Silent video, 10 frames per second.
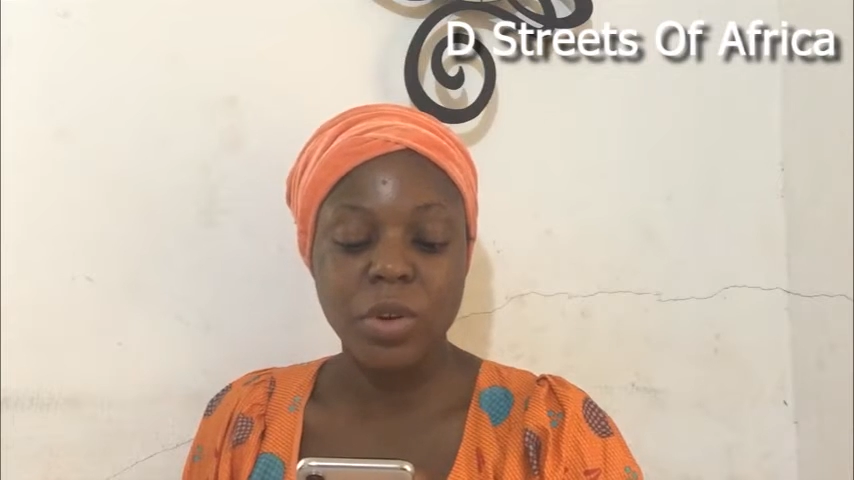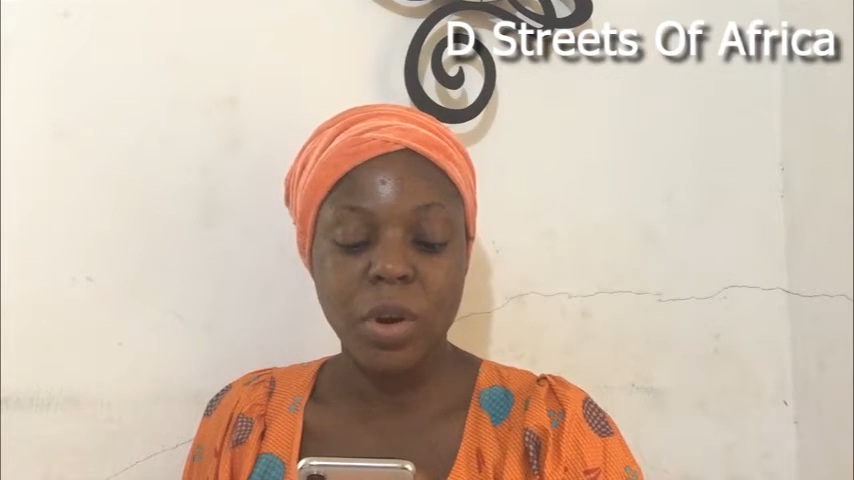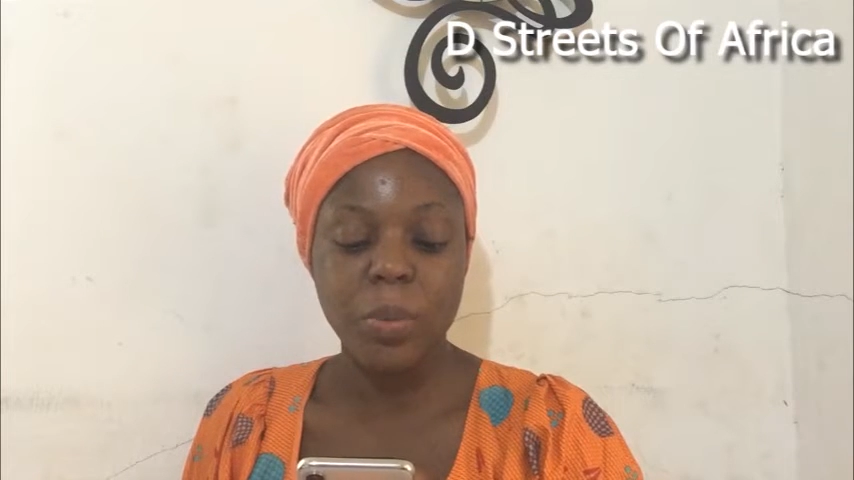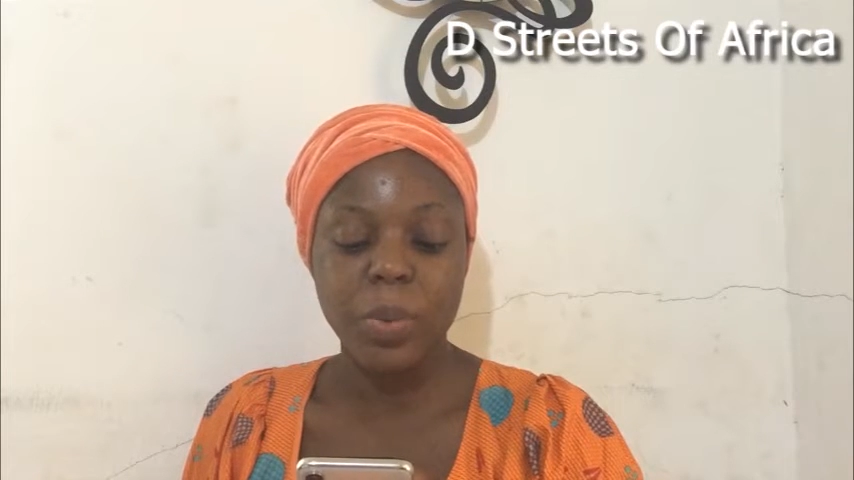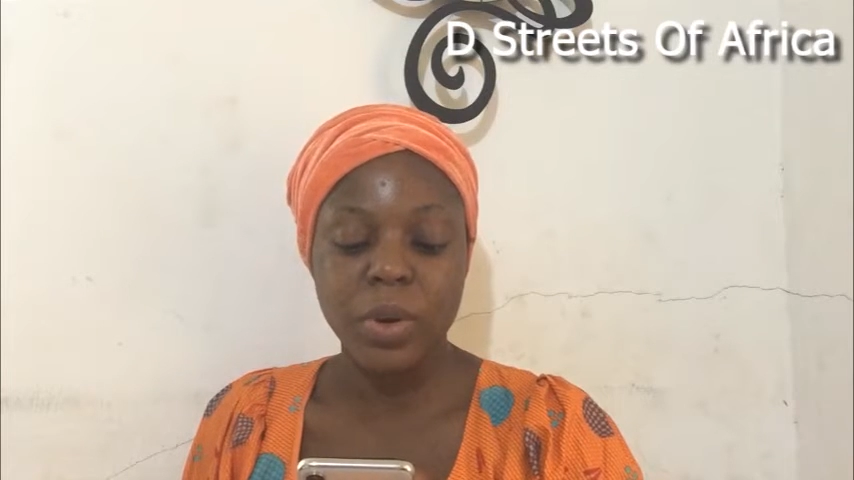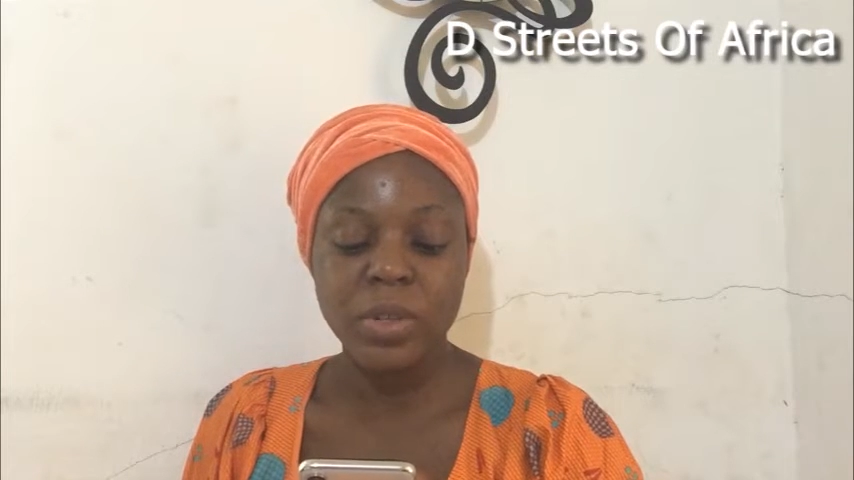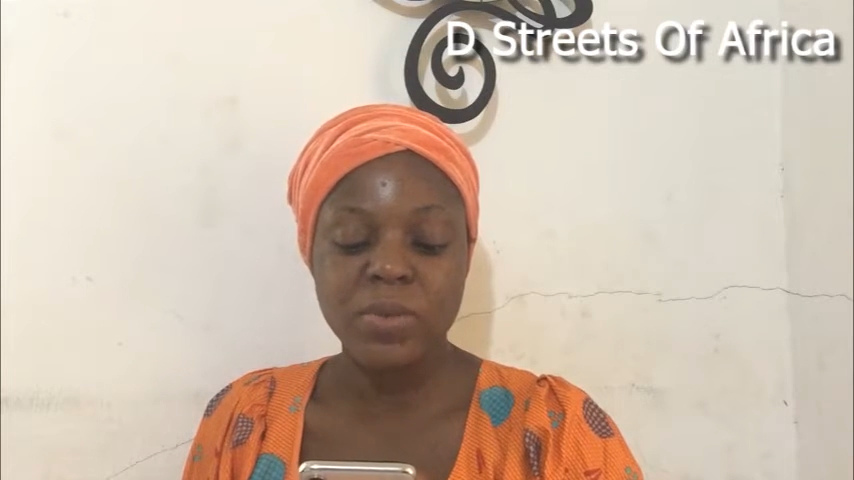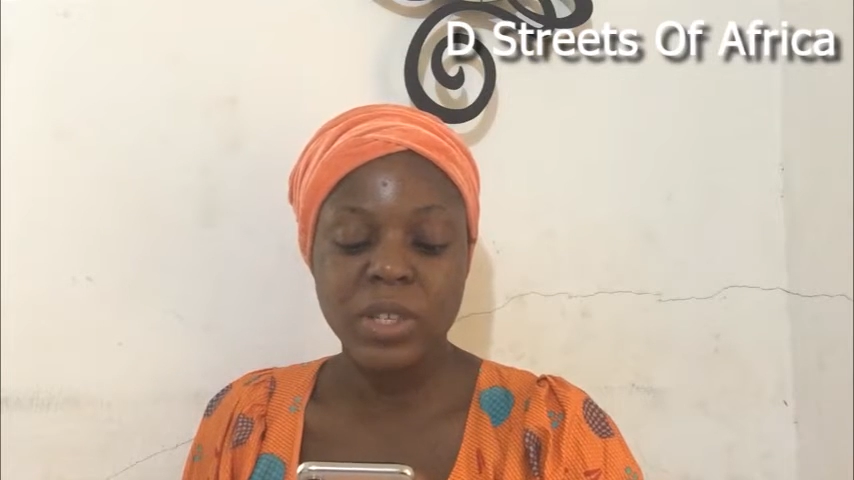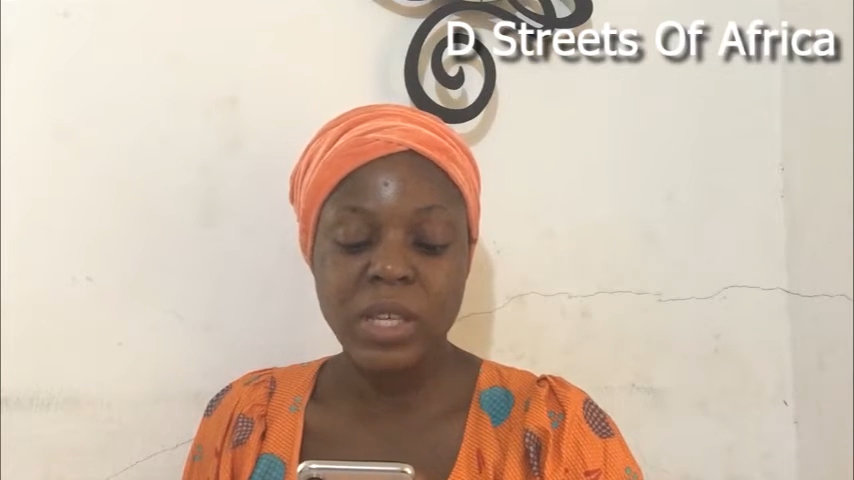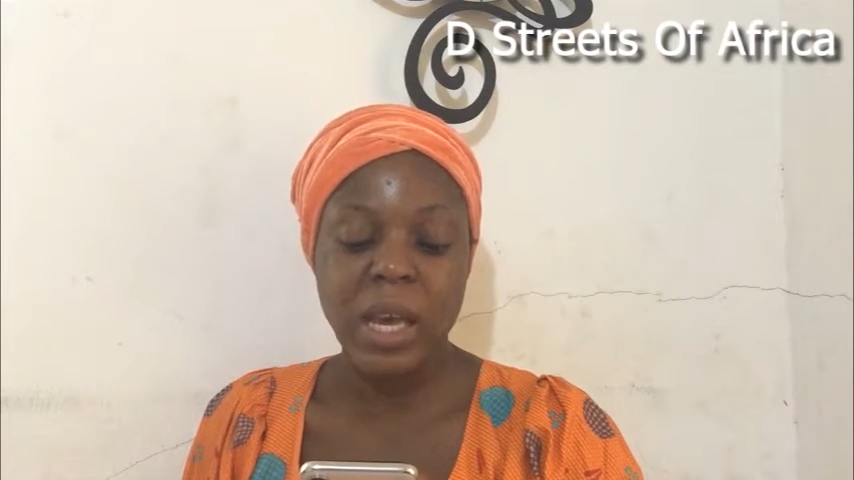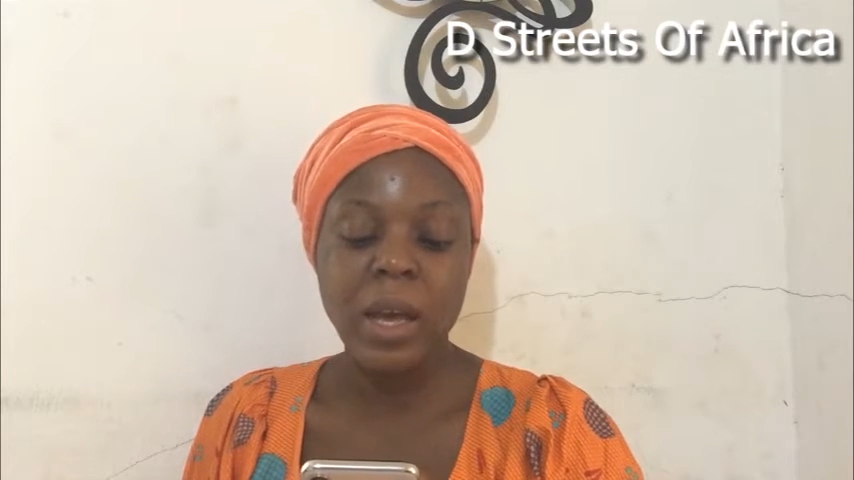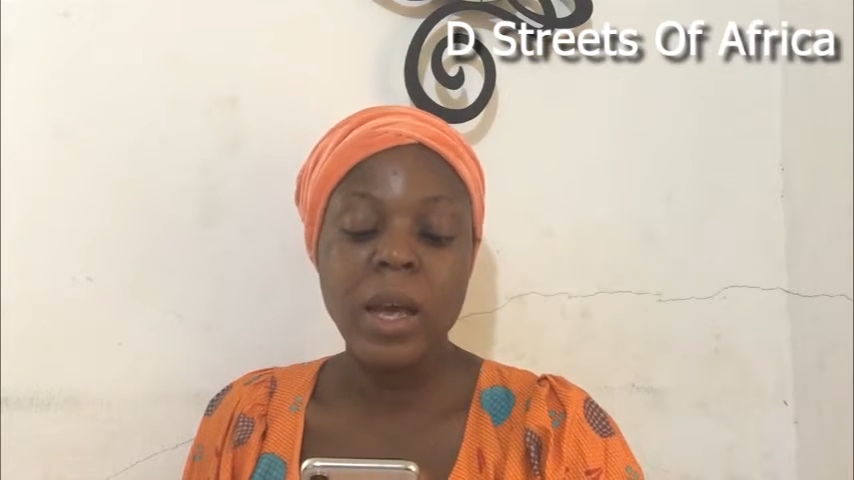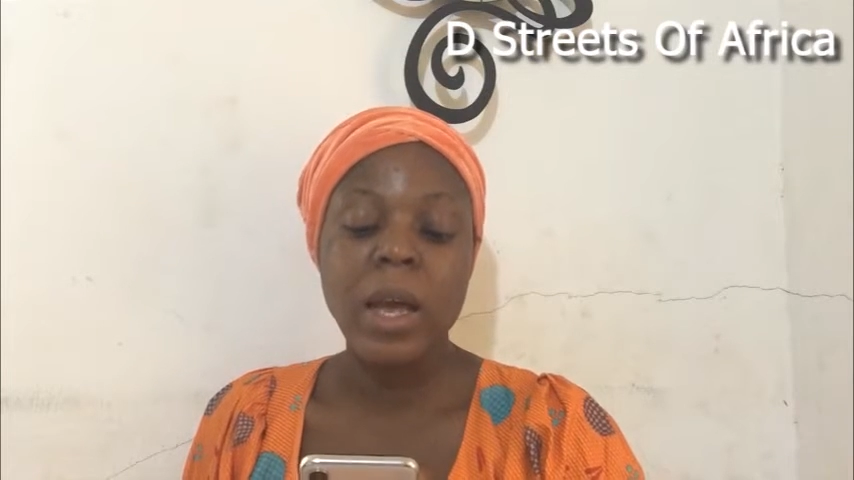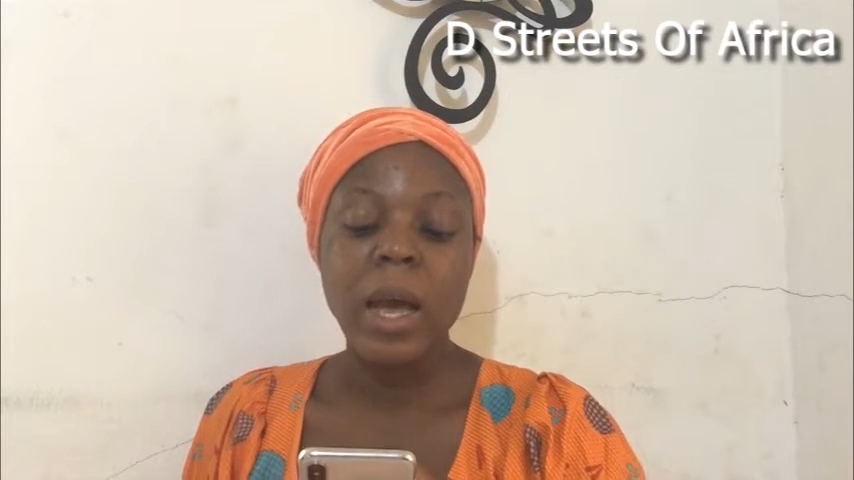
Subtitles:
drop bus visa